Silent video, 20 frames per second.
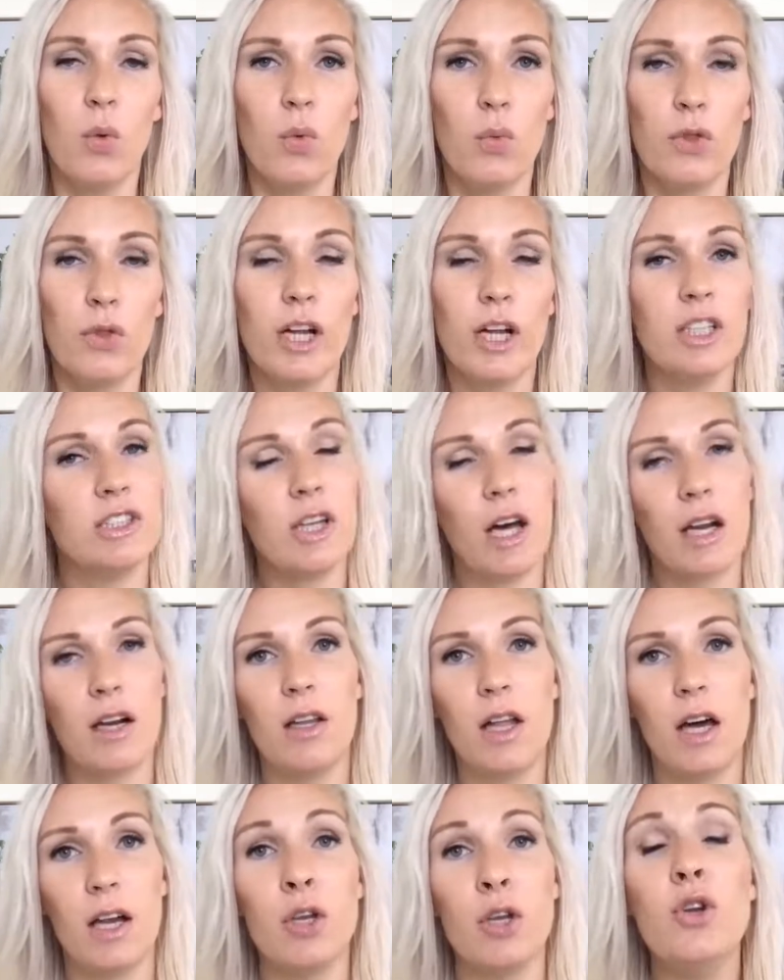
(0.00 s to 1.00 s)
there's not a
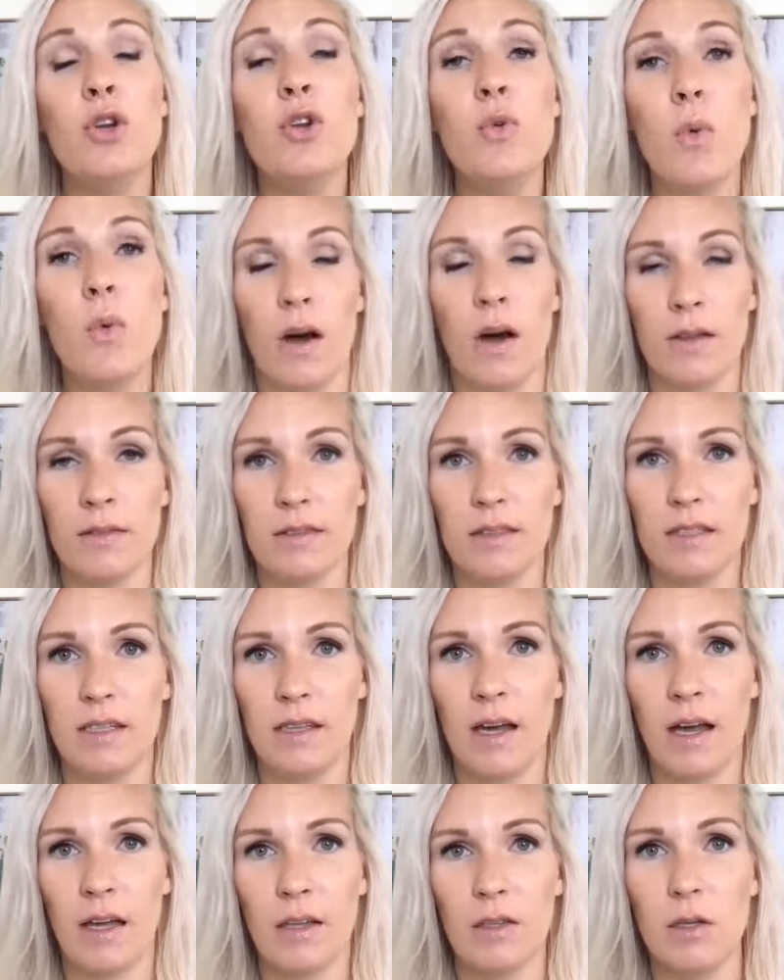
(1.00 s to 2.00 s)
lot of nuance to
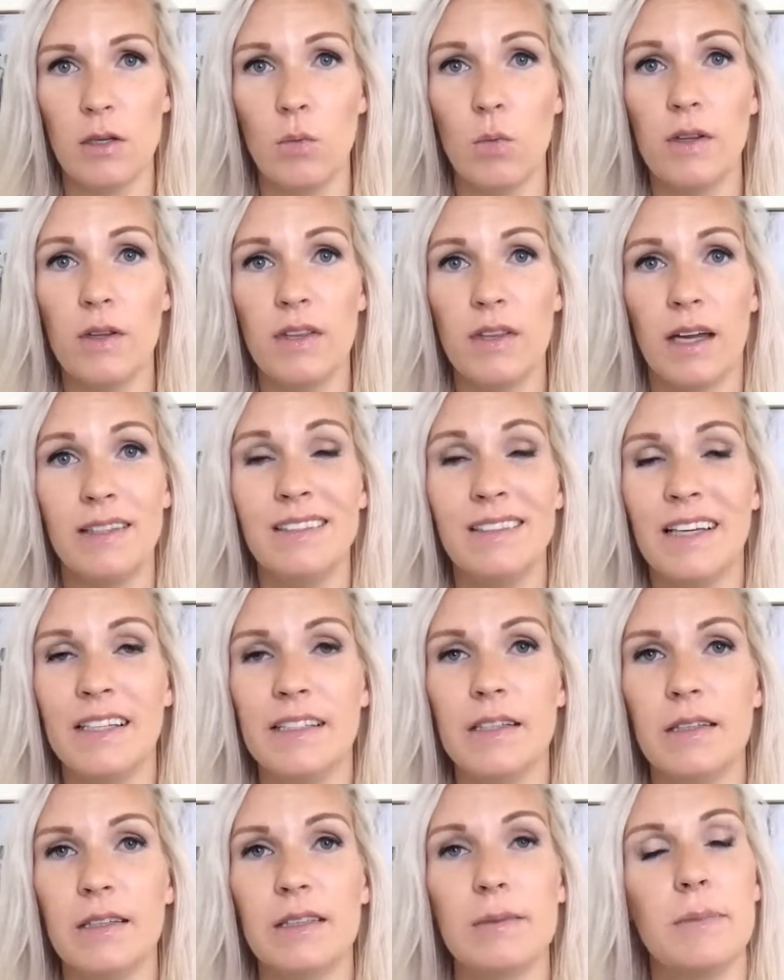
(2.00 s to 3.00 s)
that. So what that
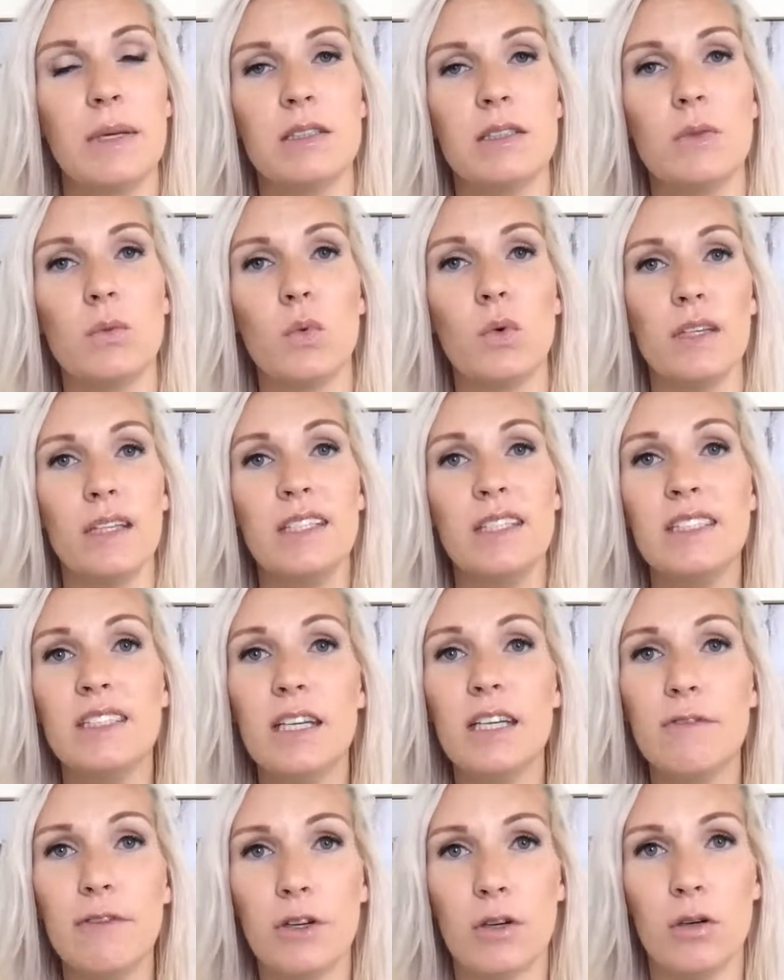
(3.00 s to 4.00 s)
does is it makes it really
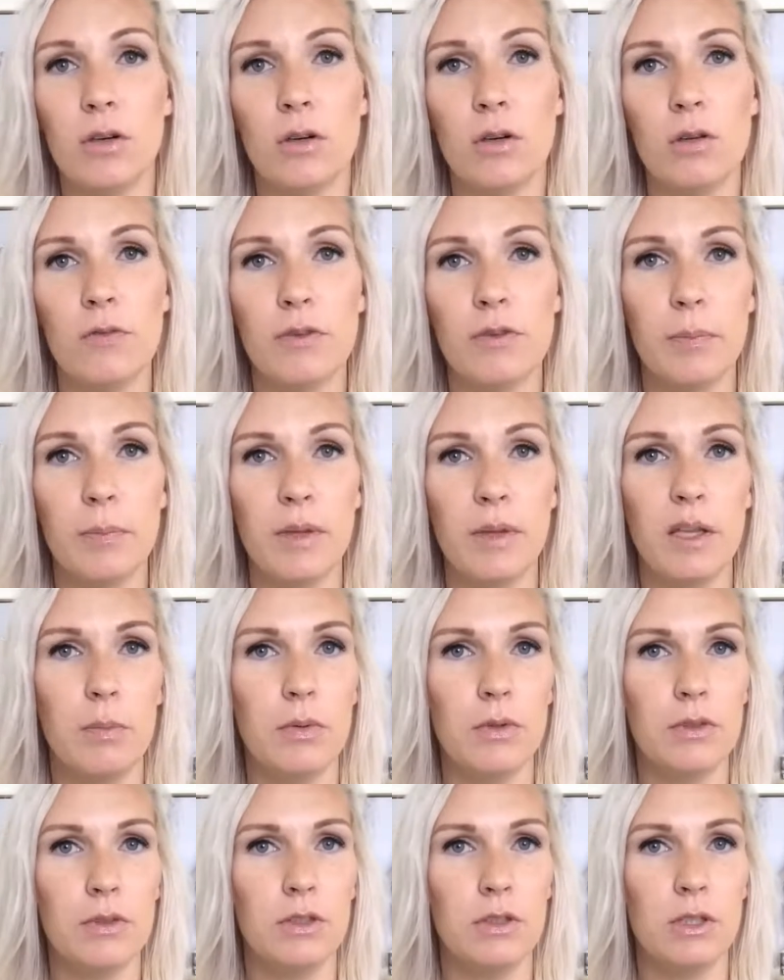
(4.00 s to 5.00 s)
difficult for
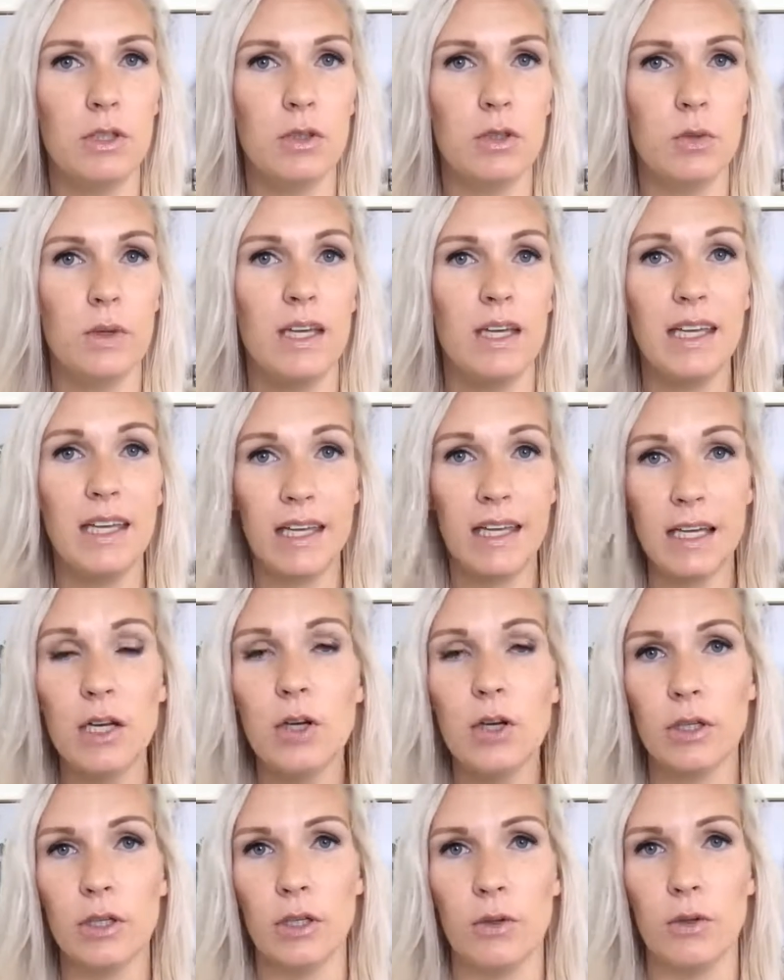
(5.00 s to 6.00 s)
people to
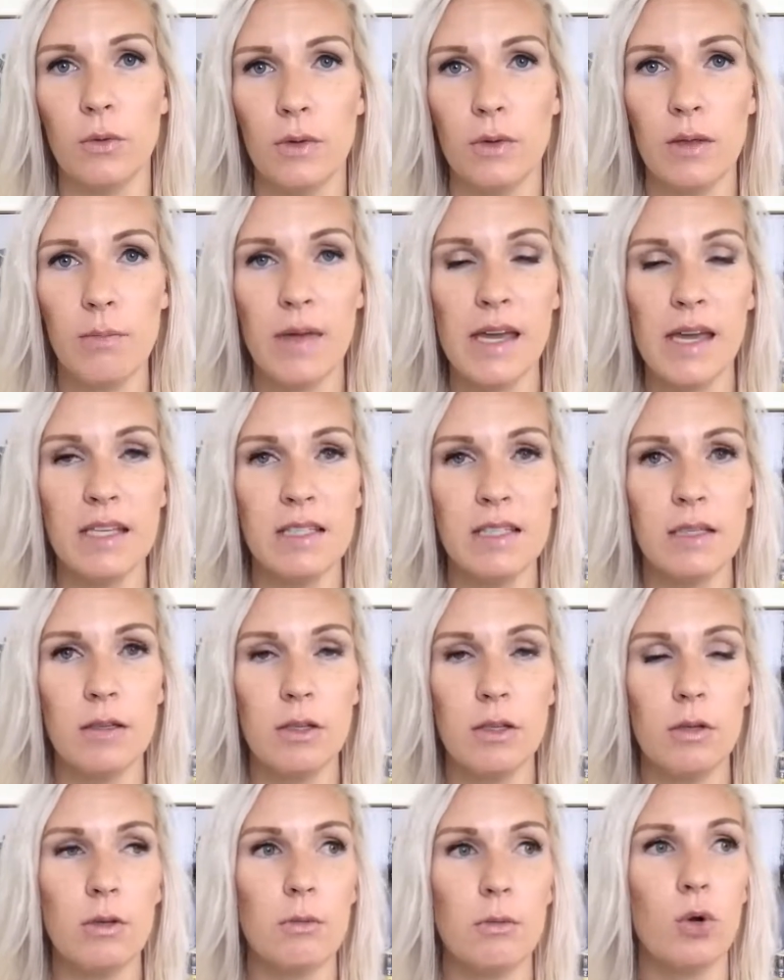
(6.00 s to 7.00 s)
hear you. It makes
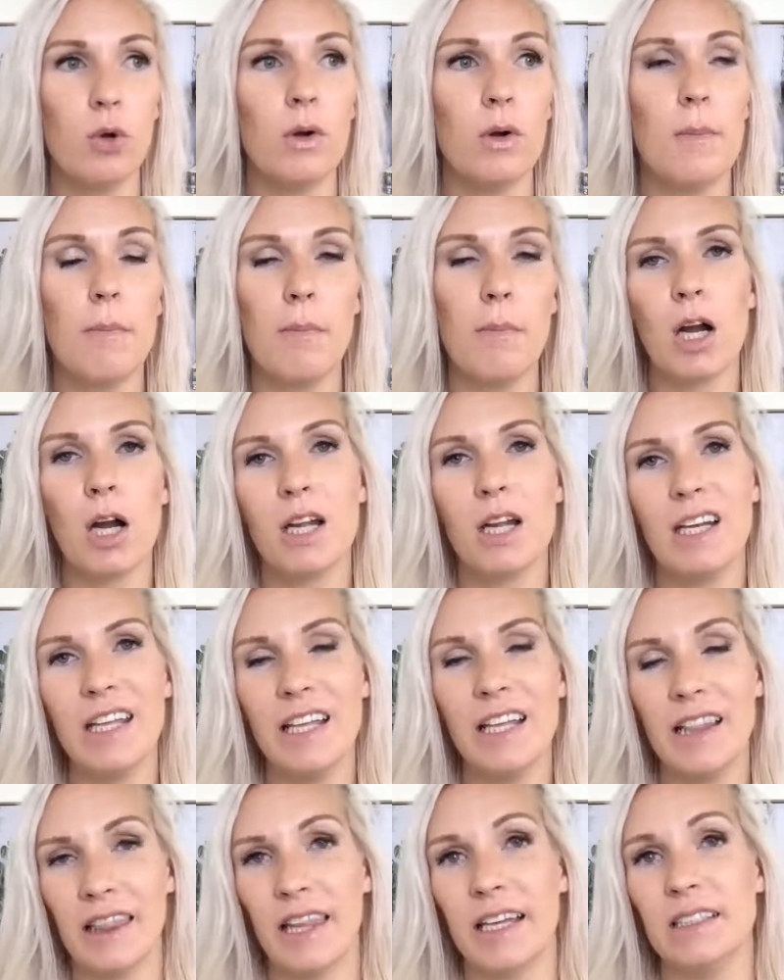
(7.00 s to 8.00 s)
it your marketing
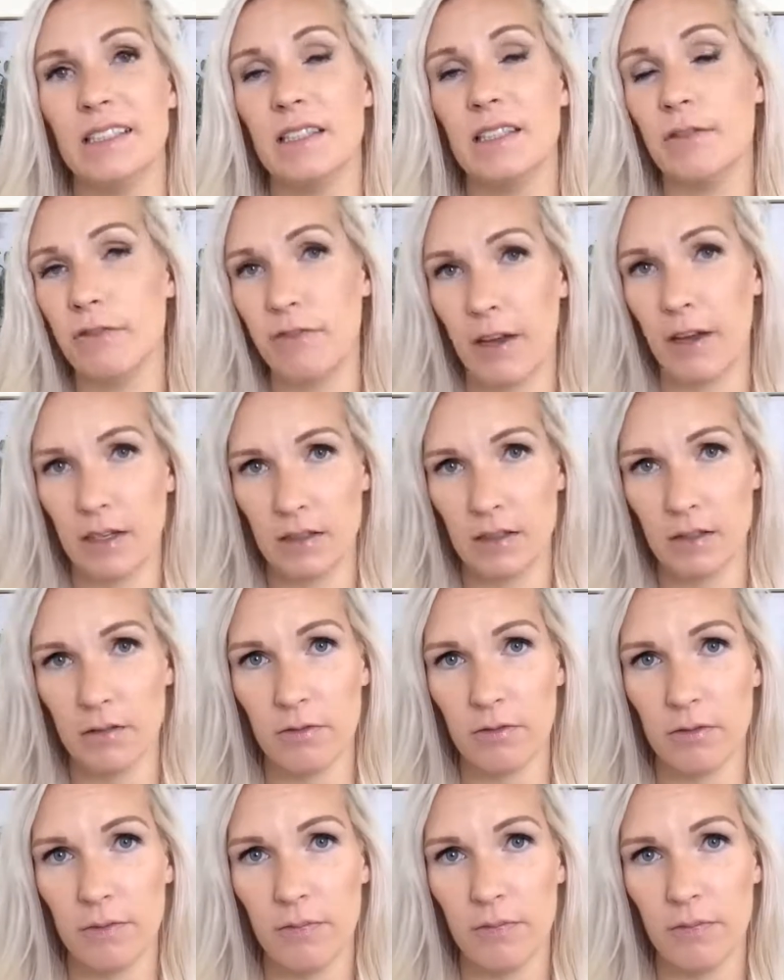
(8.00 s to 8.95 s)
less effective.